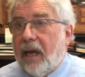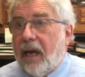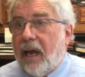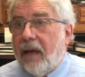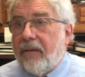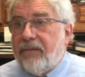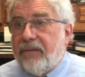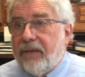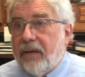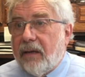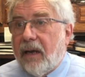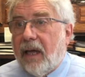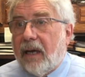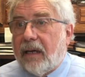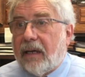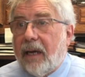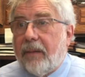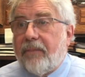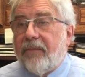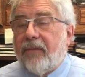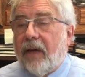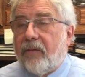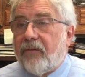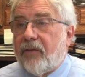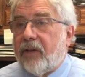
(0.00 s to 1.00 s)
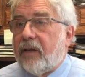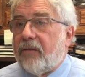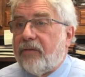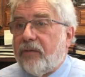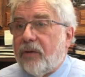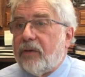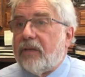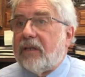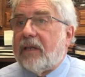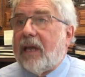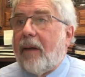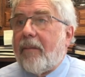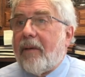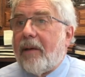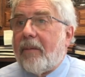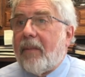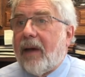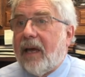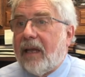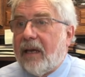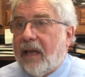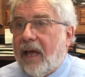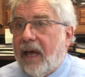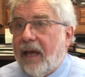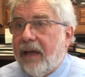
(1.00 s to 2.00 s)
feel like I'm, for the first time in
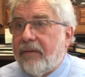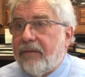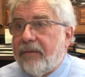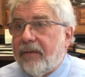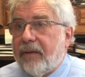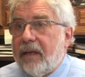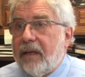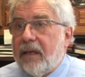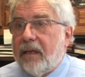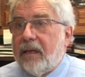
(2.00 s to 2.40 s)
my life,